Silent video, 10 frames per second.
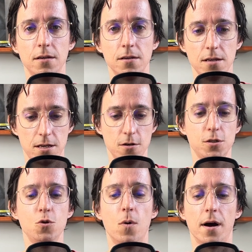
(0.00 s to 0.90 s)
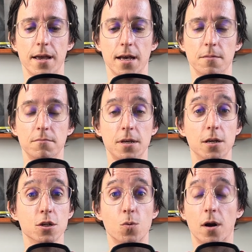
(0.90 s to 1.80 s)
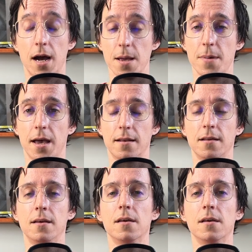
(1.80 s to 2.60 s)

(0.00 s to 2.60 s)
here's who I am. Here's where I'm at.